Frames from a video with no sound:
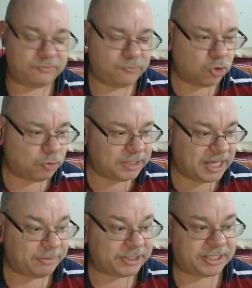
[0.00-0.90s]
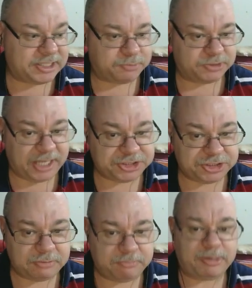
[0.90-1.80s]
of normal armor class
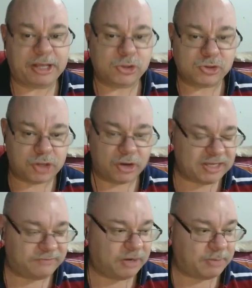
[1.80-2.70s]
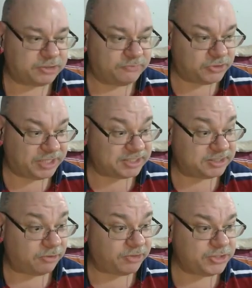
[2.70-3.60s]
protection, but you don't get very much of your
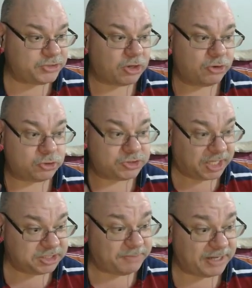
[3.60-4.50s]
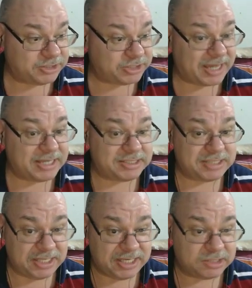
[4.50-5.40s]
dexterity, so your touch-based
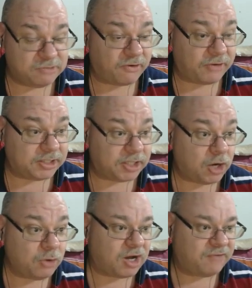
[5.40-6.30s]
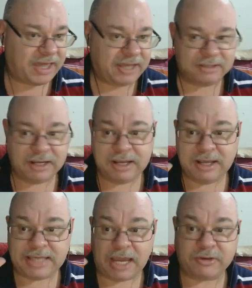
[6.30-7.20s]
AC is very low. I've had
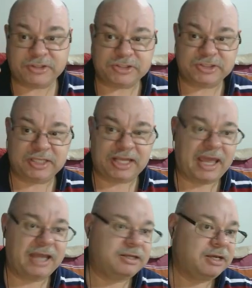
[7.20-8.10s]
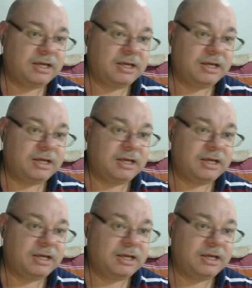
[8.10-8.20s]
characters that had,